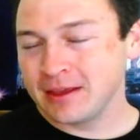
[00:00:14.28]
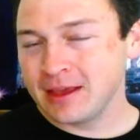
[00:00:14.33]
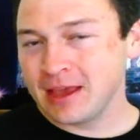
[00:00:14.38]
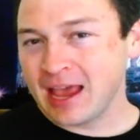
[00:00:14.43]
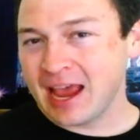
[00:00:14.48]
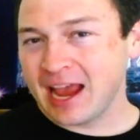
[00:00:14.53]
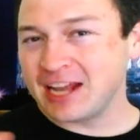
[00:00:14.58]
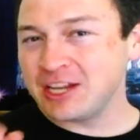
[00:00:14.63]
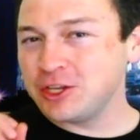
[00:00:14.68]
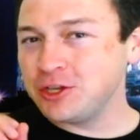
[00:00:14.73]

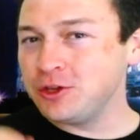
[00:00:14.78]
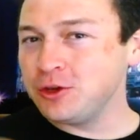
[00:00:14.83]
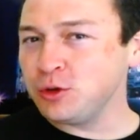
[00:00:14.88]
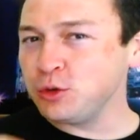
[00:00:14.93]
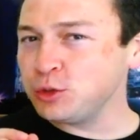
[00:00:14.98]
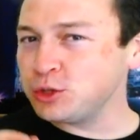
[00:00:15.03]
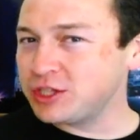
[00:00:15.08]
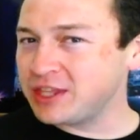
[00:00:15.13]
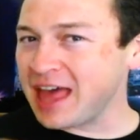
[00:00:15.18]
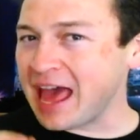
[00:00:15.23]
and
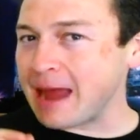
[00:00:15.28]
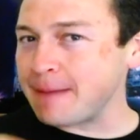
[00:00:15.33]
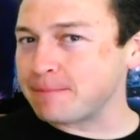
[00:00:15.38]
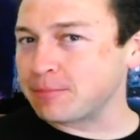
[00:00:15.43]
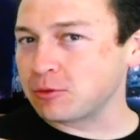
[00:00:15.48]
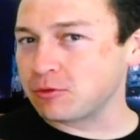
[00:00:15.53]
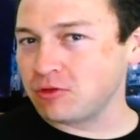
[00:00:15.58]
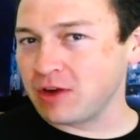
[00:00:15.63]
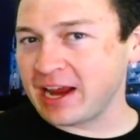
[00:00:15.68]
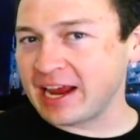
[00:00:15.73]
use that
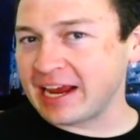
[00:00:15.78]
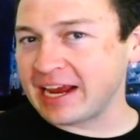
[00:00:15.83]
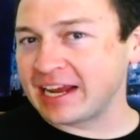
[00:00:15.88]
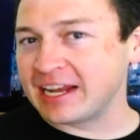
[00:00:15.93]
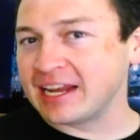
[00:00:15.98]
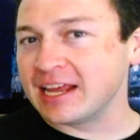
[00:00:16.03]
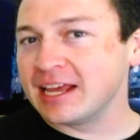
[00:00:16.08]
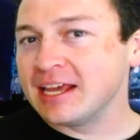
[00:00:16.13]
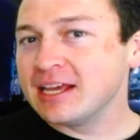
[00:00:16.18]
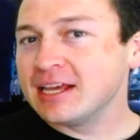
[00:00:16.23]

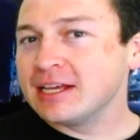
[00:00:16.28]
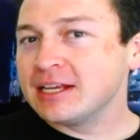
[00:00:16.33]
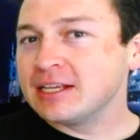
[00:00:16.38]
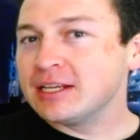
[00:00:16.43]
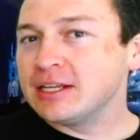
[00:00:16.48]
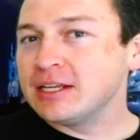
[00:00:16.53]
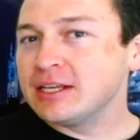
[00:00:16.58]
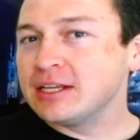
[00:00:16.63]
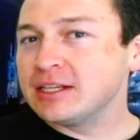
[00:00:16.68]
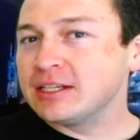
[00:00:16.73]
brain
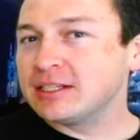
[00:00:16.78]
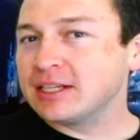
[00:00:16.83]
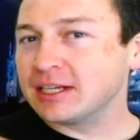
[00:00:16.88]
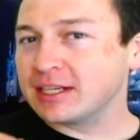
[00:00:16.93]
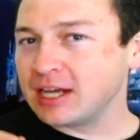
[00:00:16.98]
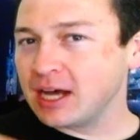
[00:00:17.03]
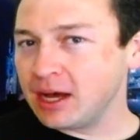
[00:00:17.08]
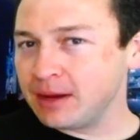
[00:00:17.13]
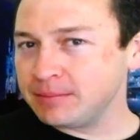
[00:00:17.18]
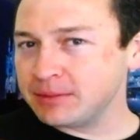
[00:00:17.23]
to
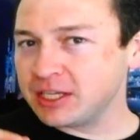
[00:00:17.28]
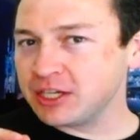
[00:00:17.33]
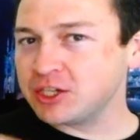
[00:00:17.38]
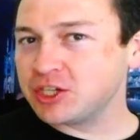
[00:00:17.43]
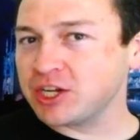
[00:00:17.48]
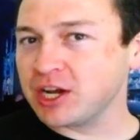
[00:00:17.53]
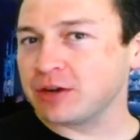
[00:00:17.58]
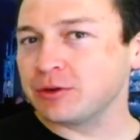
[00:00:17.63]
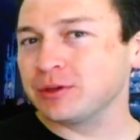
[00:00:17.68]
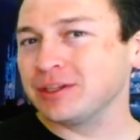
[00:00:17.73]
come to
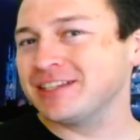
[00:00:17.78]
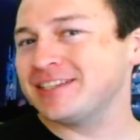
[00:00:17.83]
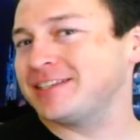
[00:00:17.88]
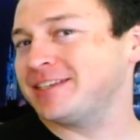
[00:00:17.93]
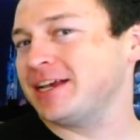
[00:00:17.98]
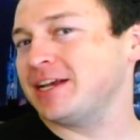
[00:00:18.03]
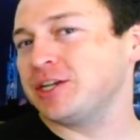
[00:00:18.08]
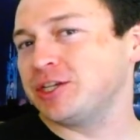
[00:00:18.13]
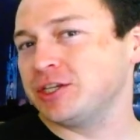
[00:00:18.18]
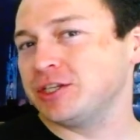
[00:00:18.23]

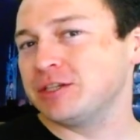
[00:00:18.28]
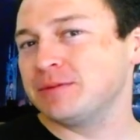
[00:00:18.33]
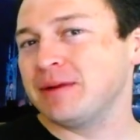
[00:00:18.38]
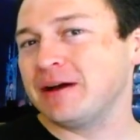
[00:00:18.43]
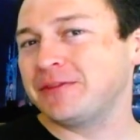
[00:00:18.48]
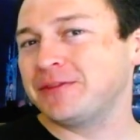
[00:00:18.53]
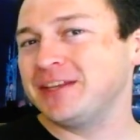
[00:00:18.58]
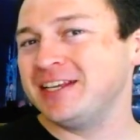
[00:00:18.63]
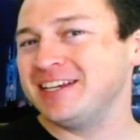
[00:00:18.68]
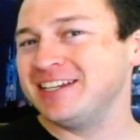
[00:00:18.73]
generalizations about
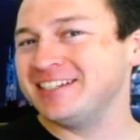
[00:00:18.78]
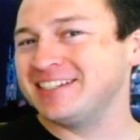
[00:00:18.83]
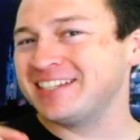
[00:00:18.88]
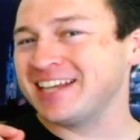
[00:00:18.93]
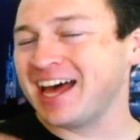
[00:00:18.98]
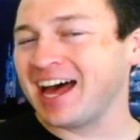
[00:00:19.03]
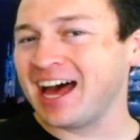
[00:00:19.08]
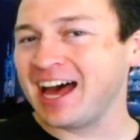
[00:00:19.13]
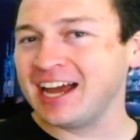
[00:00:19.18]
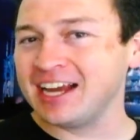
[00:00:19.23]
the
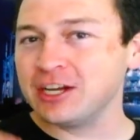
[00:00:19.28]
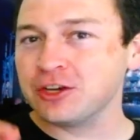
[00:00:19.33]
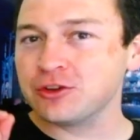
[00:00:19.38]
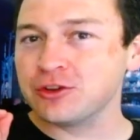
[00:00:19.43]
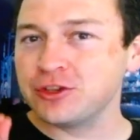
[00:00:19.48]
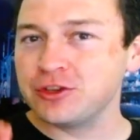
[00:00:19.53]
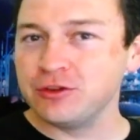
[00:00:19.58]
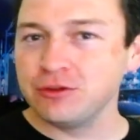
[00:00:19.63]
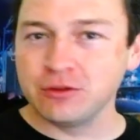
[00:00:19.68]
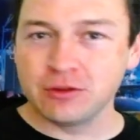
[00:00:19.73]
entire
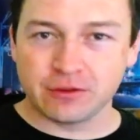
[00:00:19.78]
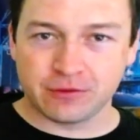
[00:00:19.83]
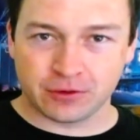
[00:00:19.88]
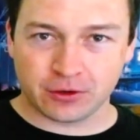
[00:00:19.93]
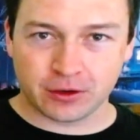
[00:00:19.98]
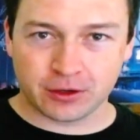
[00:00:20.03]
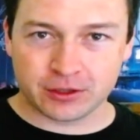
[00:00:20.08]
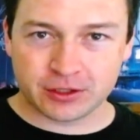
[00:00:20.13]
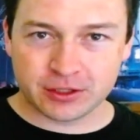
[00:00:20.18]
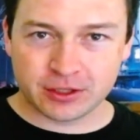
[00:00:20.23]

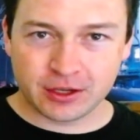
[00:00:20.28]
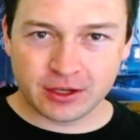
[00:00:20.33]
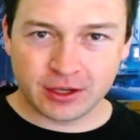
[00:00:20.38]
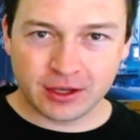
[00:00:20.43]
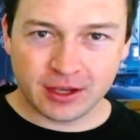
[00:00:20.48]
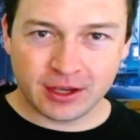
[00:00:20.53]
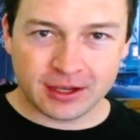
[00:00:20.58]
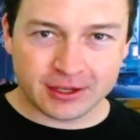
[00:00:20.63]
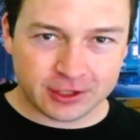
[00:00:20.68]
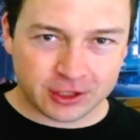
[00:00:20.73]
universe
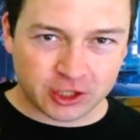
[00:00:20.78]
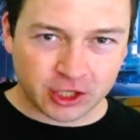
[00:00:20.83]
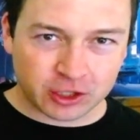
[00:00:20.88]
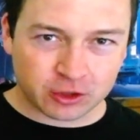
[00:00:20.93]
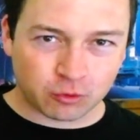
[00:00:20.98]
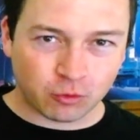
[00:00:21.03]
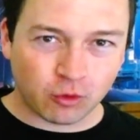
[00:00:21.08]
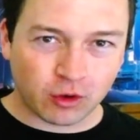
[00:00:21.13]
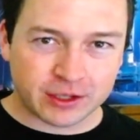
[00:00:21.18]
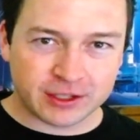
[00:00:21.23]
in just
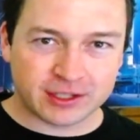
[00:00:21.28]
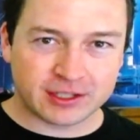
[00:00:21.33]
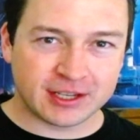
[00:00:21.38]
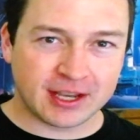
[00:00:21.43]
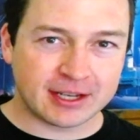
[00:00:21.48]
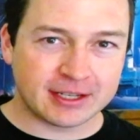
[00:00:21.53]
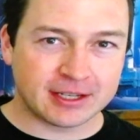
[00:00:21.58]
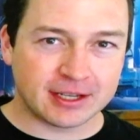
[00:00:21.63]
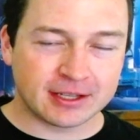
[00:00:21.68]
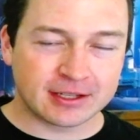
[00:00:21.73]
one
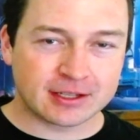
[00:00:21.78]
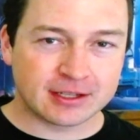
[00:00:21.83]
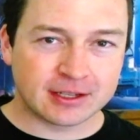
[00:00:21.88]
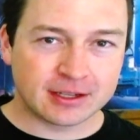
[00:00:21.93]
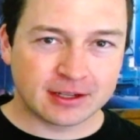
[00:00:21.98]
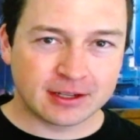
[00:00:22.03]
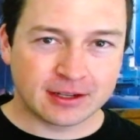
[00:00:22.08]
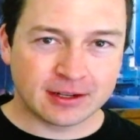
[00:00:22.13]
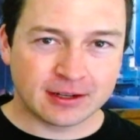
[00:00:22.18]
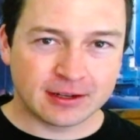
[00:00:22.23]
sentence.
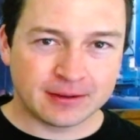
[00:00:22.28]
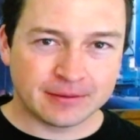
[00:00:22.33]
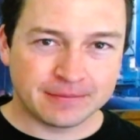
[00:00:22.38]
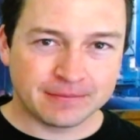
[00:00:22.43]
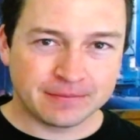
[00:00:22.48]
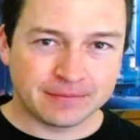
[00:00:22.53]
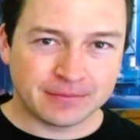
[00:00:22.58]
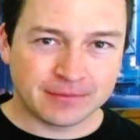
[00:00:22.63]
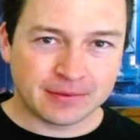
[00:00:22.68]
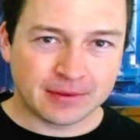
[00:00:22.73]

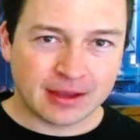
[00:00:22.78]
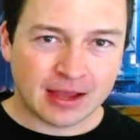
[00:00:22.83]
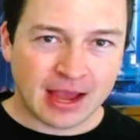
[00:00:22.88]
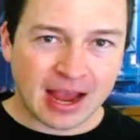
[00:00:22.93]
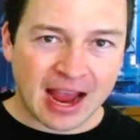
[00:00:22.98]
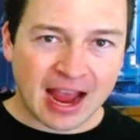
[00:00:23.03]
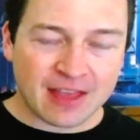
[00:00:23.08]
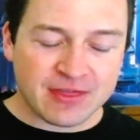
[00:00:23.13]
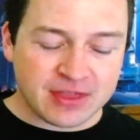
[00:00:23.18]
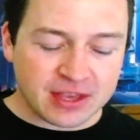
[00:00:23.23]

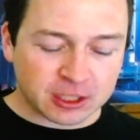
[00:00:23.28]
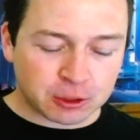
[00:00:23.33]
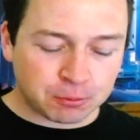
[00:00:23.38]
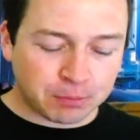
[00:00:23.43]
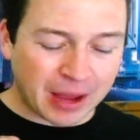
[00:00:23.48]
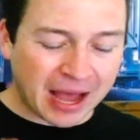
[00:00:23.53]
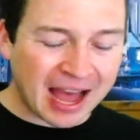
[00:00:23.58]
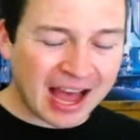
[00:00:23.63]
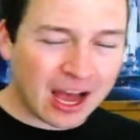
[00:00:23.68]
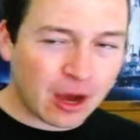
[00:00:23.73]
And this
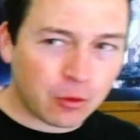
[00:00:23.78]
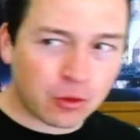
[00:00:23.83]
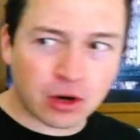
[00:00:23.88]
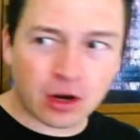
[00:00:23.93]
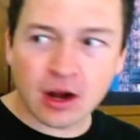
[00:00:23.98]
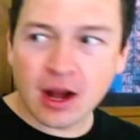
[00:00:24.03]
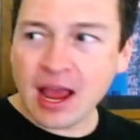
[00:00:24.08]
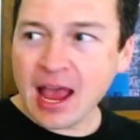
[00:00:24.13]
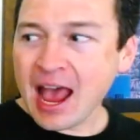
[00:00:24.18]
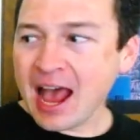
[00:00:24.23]
power
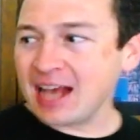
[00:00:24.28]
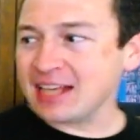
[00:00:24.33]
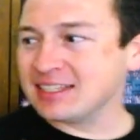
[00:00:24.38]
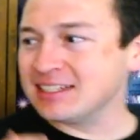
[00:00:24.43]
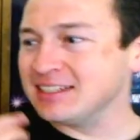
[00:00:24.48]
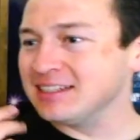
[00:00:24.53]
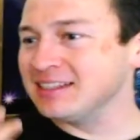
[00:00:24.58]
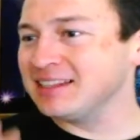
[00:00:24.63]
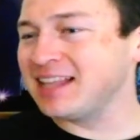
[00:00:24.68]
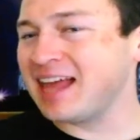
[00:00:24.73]
has
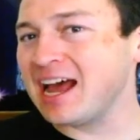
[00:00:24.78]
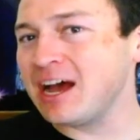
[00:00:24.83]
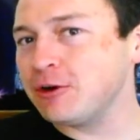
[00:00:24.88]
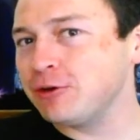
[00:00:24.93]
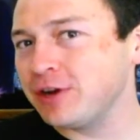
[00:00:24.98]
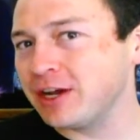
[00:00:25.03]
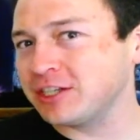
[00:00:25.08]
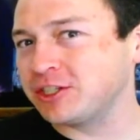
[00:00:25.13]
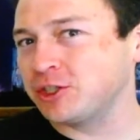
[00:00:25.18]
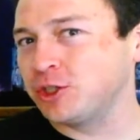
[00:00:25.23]
allowed
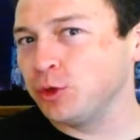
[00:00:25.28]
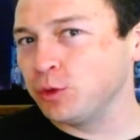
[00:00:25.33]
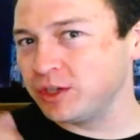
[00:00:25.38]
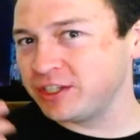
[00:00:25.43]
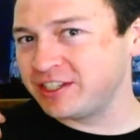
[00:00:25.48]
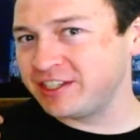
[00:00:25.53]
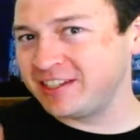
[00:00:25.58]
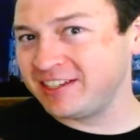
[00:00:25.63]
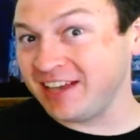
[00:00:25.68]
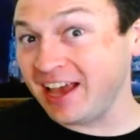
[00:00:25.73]
us to
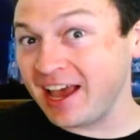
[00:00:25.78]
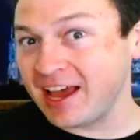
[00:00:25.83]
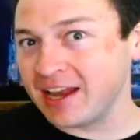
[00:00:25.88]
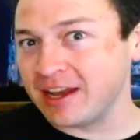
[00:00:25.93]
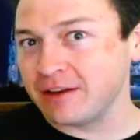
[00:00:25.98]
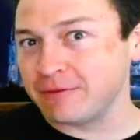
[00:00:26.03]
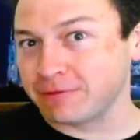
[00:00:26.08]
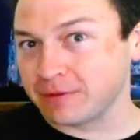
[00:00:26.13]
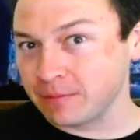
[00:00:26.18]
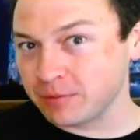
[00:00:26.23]
ascend
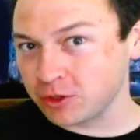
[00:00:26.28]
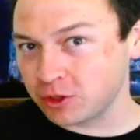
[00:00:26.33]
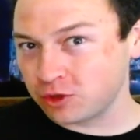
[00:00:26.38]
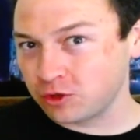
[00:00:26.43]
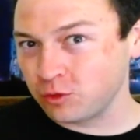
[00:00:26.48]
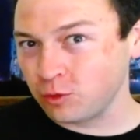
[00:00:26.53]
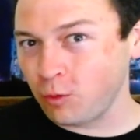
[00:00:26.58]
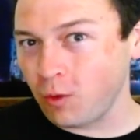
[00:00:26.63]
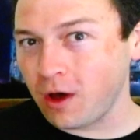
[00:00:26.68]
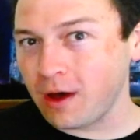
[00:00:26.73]
from the
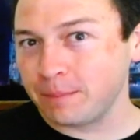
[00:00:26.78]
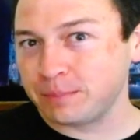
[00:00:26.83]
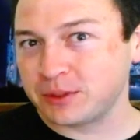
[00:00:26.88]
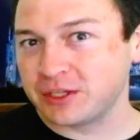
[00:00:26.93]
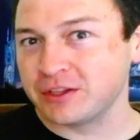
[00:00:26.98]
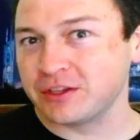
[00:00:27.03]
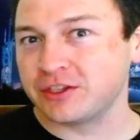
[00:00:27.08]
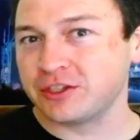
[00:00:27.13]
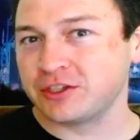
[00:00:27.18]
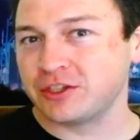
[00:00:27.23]
swamp to
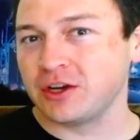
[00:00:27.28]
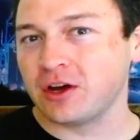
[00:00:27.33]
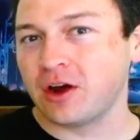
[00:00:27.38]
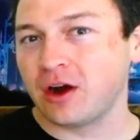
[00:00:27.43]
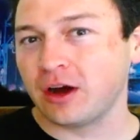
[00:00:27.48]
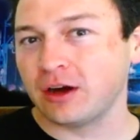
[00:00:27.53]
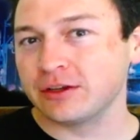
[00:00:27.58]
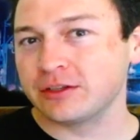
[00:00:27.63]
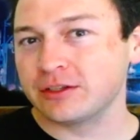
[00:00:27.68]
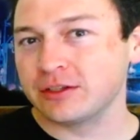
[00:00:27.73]
the
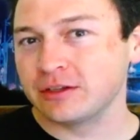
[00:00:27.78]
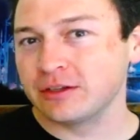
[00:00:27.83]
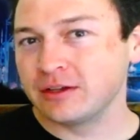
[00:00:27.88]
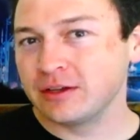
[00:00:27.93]
stars.